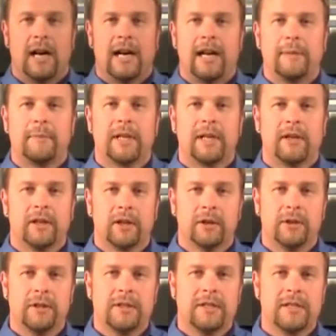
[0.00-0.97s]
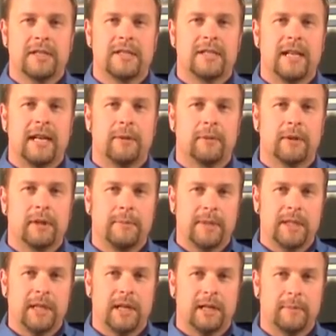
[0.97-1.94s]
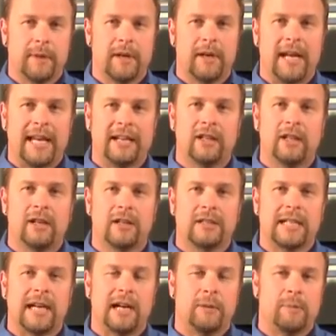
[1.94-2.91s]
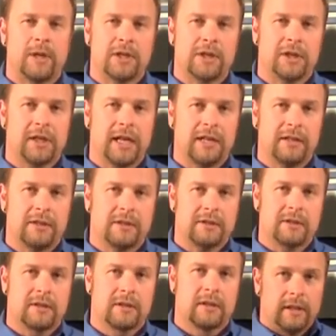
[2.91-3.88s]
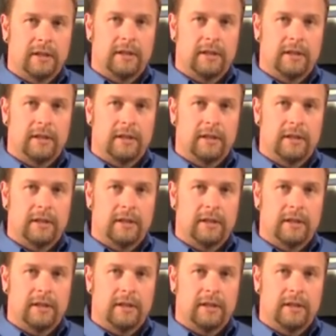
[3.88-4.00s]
Hi, I'm Gary Lewis, and today we're going to be talking about analog tire pressure gauges.